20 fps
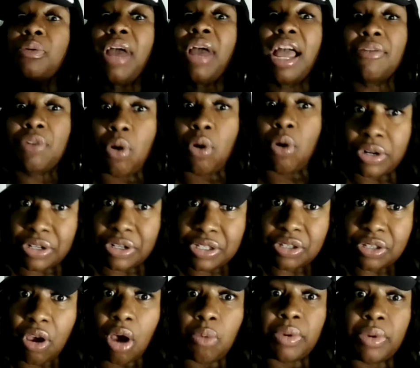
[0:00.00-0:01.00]
have
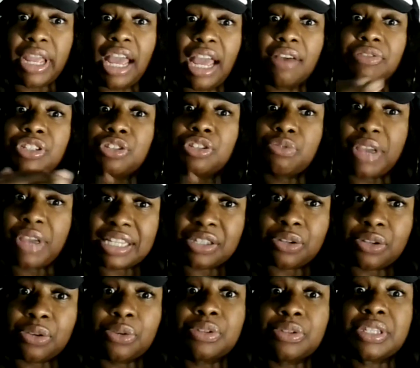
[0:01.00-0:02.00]
cortisol. We have
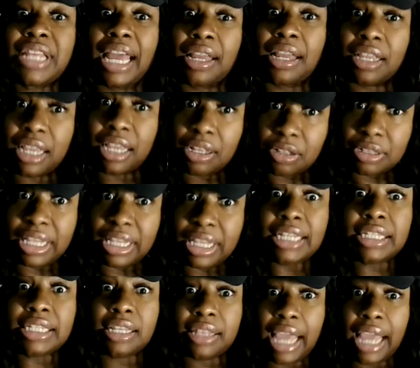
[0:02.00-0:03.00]
stressors that can
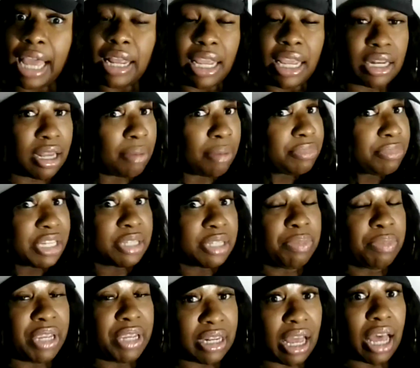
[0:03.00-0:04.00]
lead to that. And I'm just
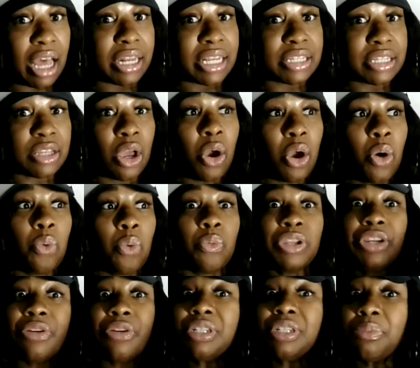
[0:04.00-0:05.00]
being honest. When
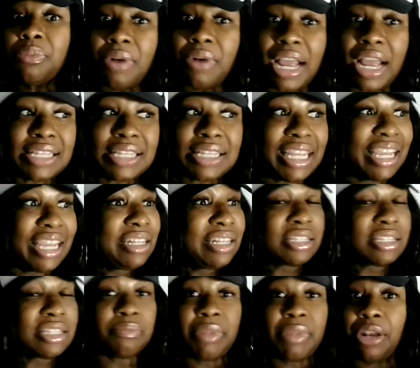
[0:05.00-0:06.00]
you're depressed, it
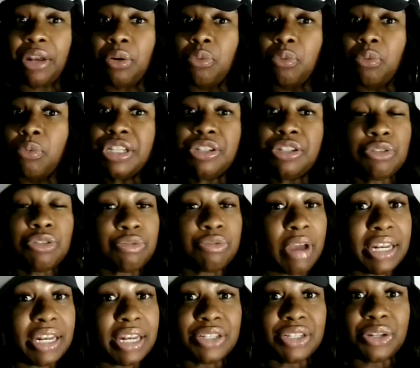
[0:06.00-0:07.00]
doesn't matter what you
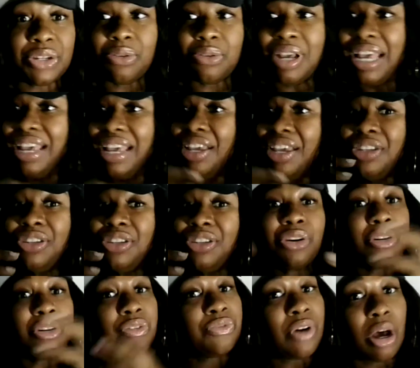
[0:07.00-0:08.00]
try to do, you're
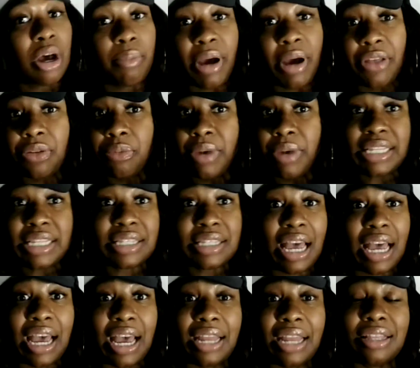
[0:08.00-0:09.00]
going to fall by the
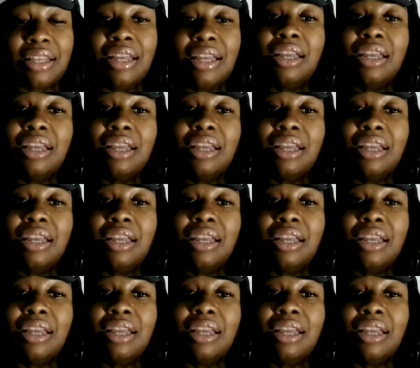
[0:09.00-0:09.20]
wayside.